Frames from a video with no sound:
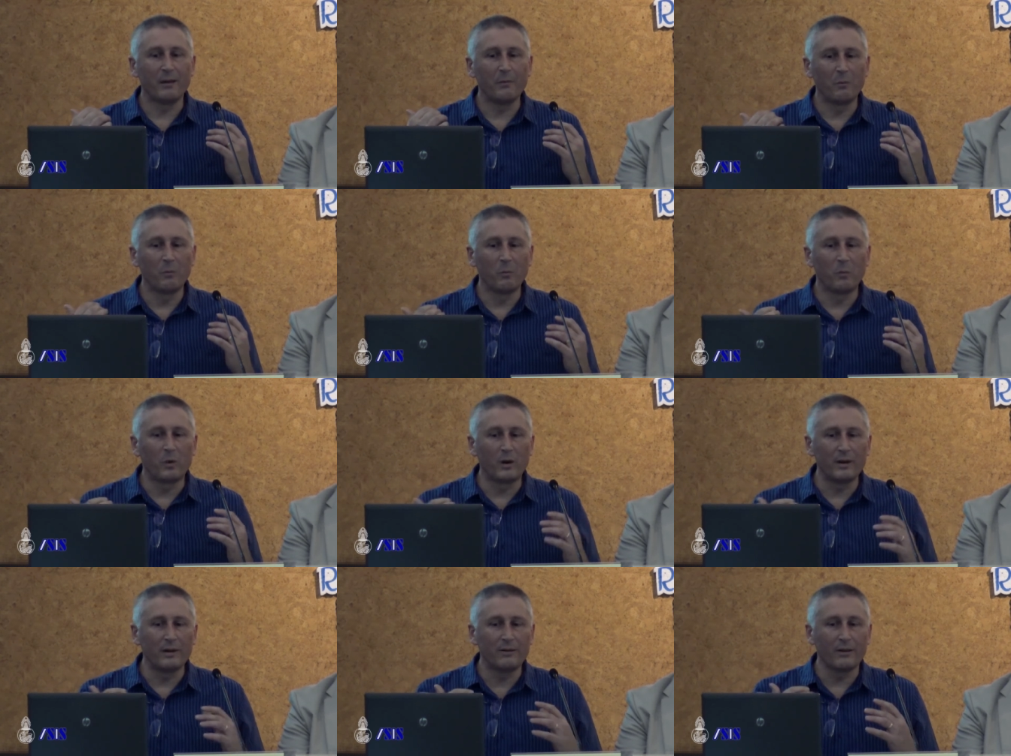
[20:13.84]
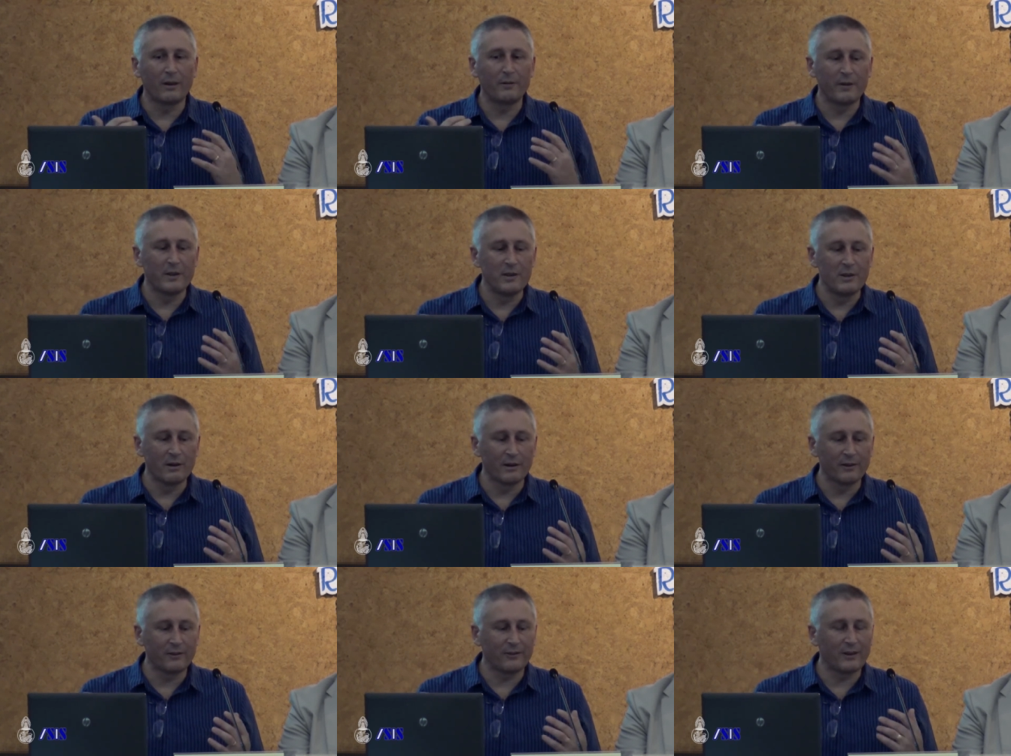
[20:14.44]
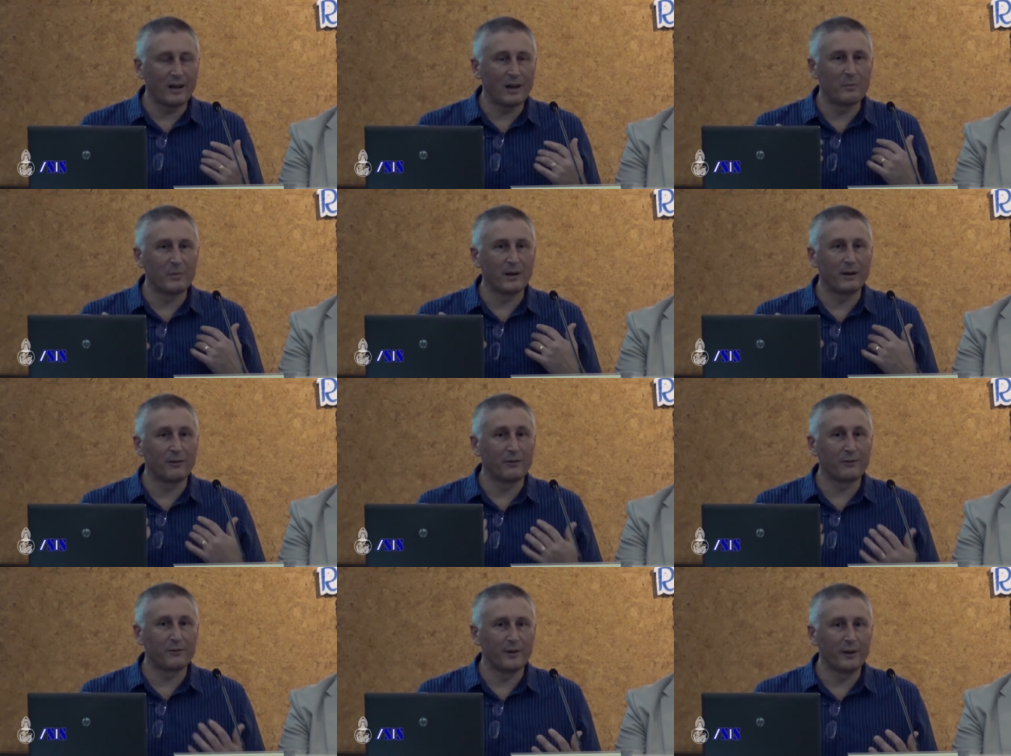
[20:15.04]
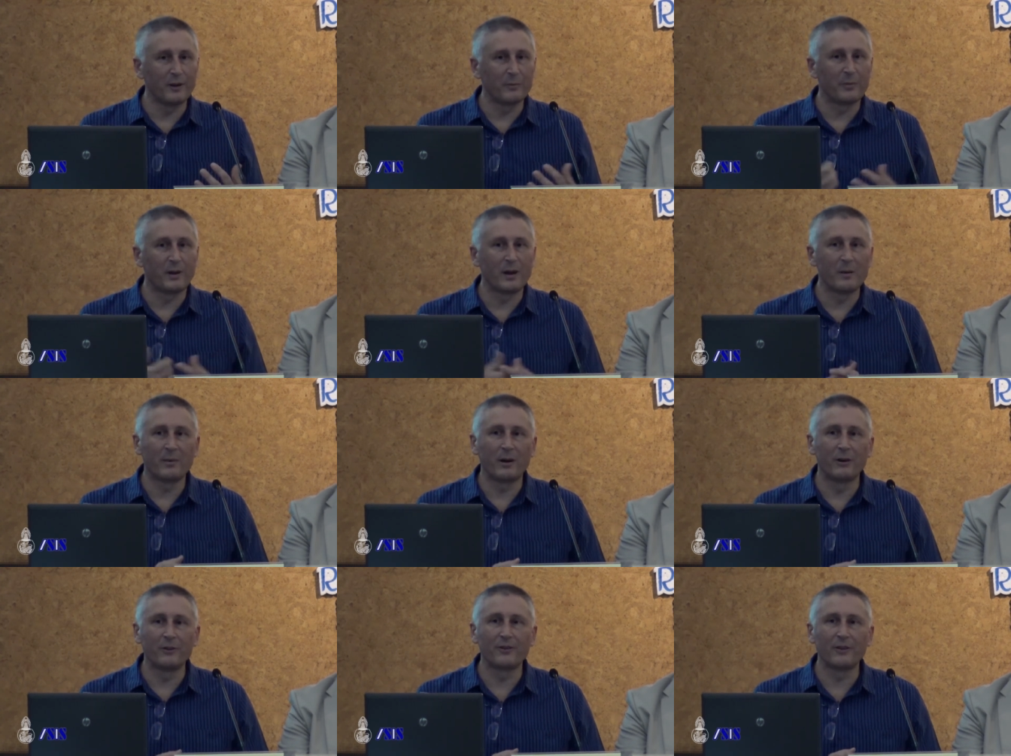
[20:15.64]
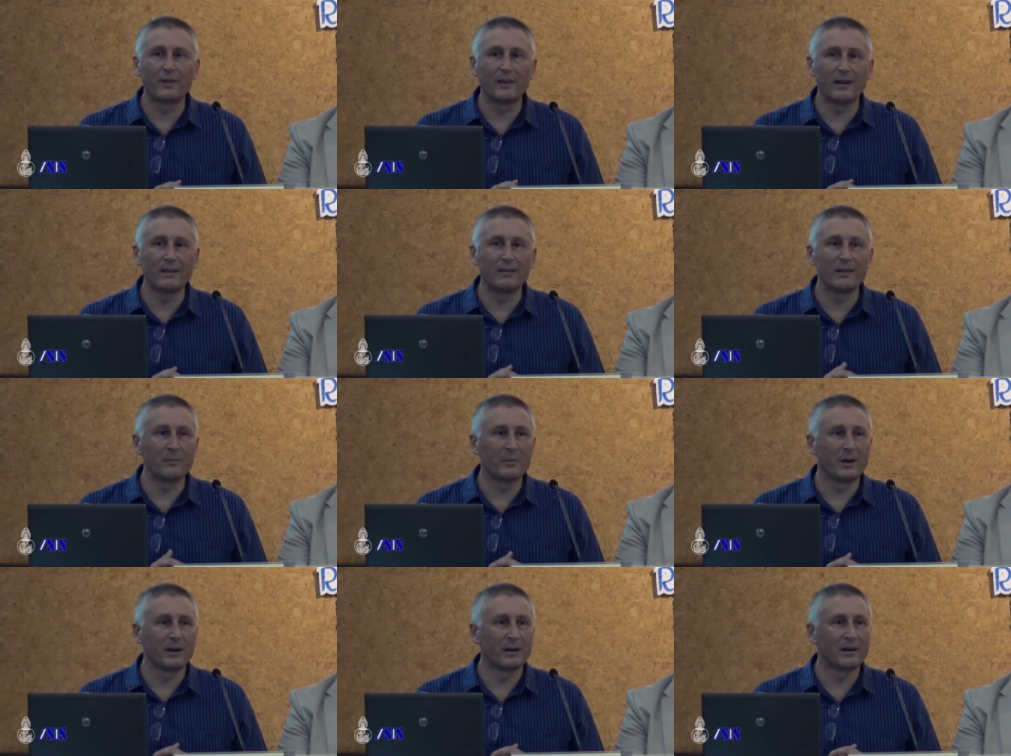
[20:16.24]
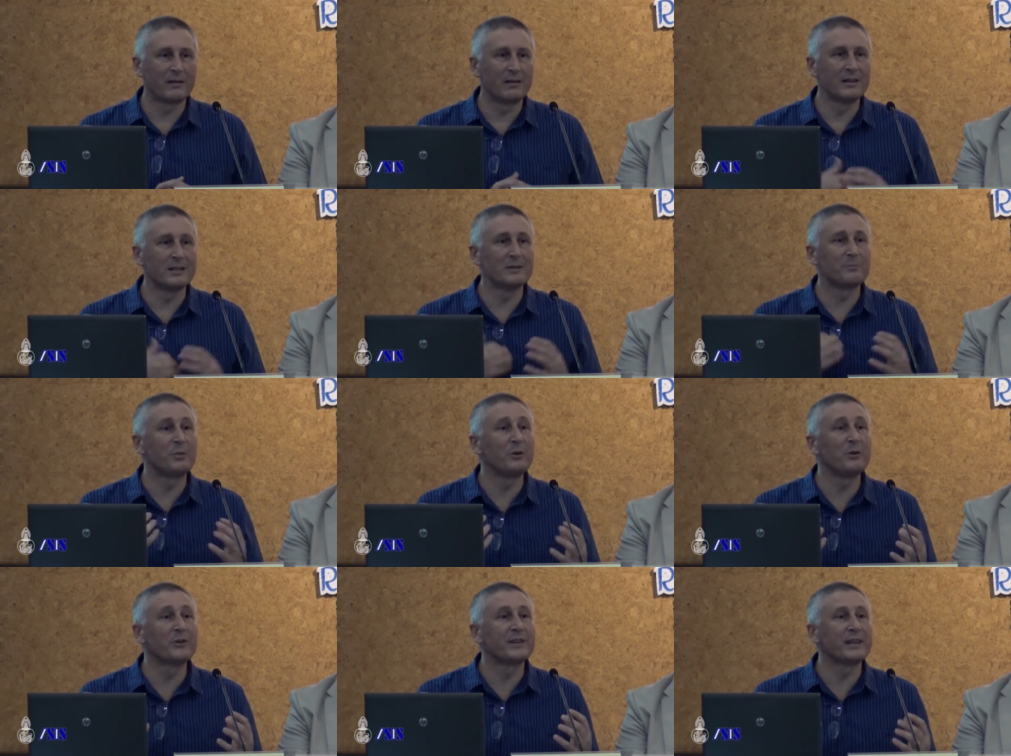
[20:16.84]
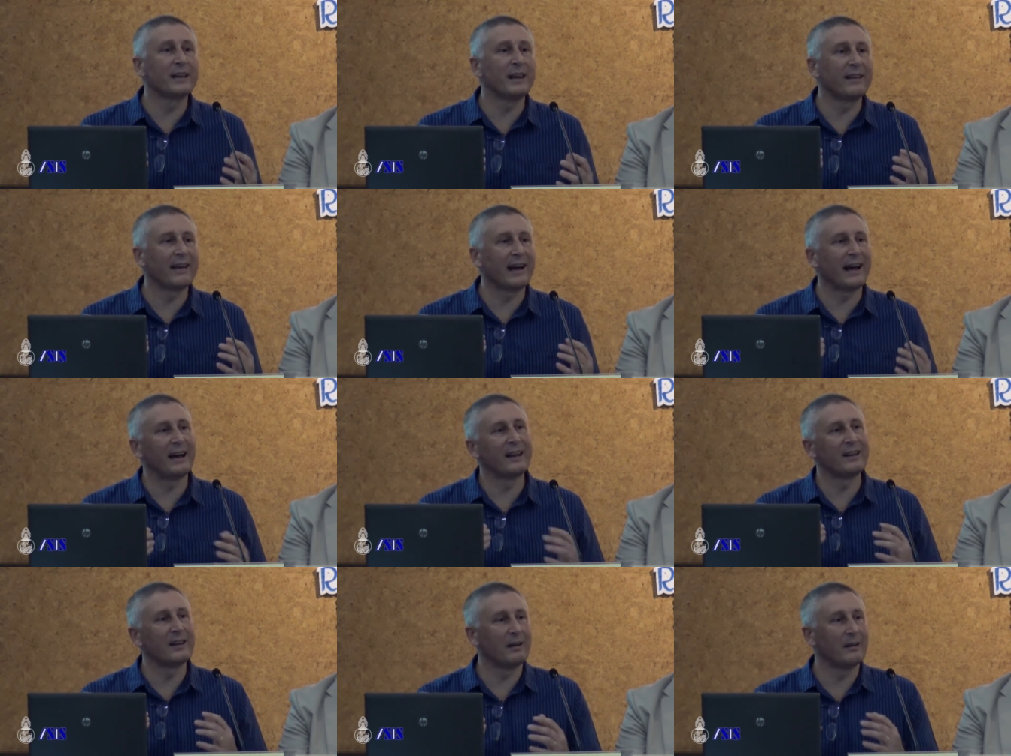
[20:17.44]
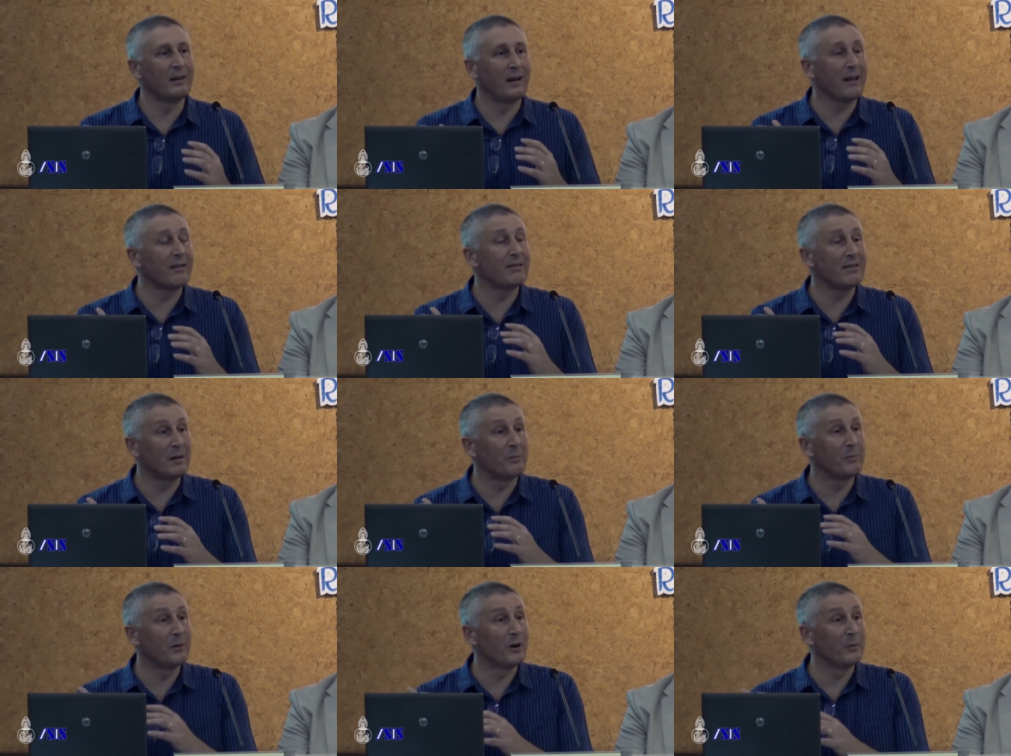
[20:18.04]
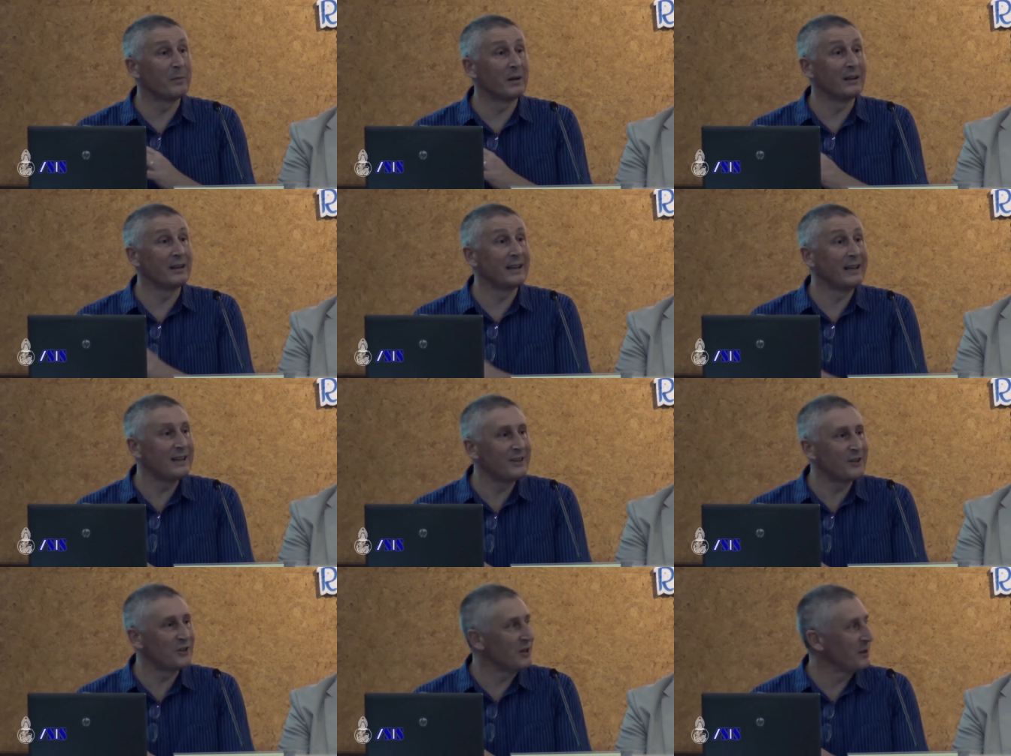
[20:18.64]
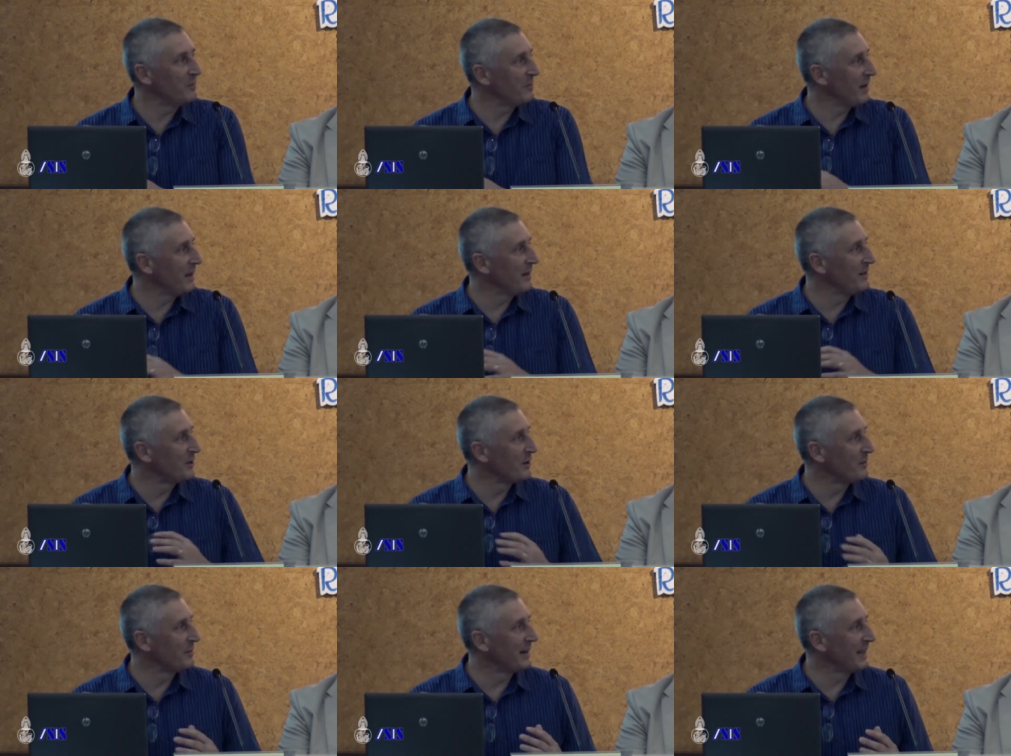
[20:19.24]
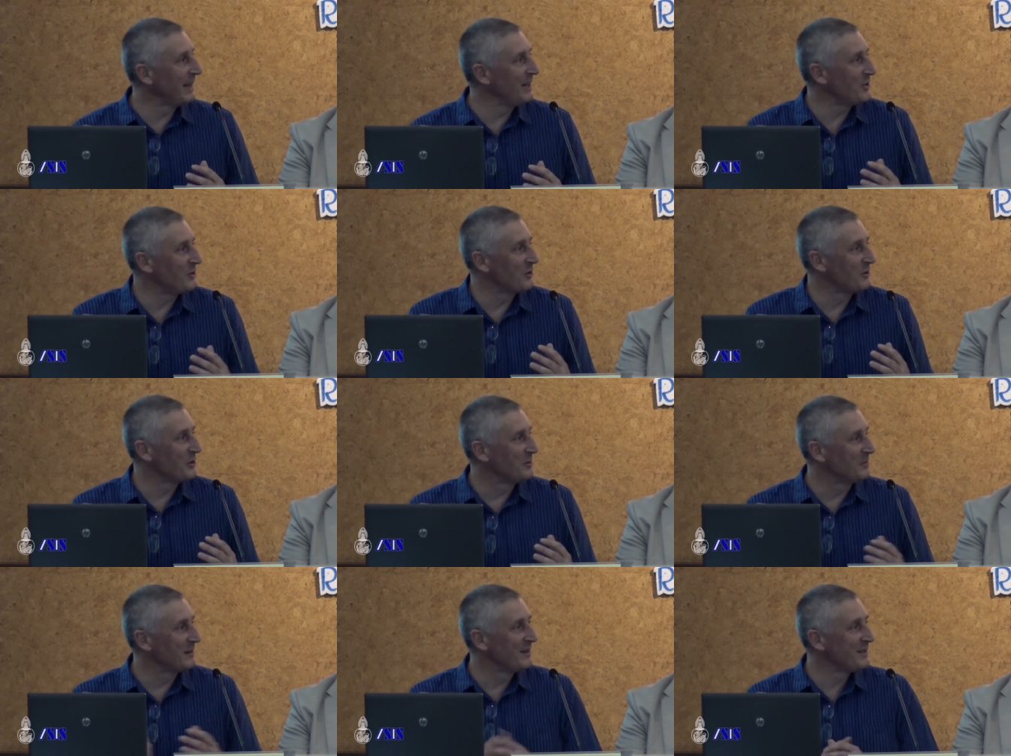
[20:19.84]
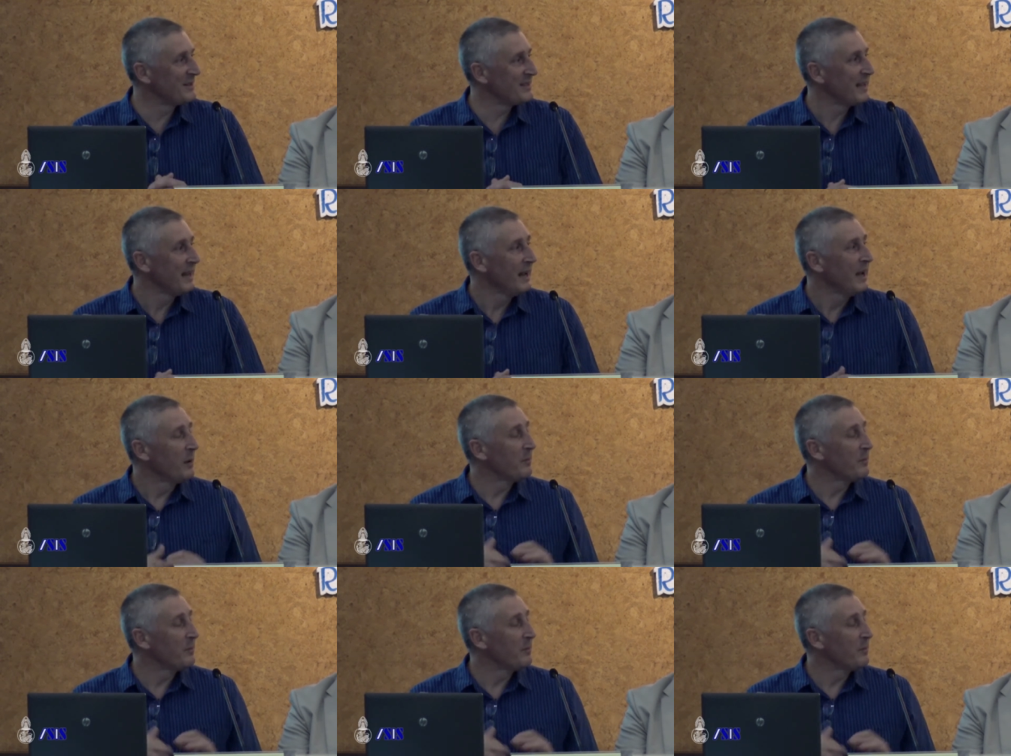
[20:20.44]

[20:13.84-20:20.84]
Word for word: what is often not said but is felt by most of the ethnic minorities, pulled together under ethnic Burman leadership and domination almost,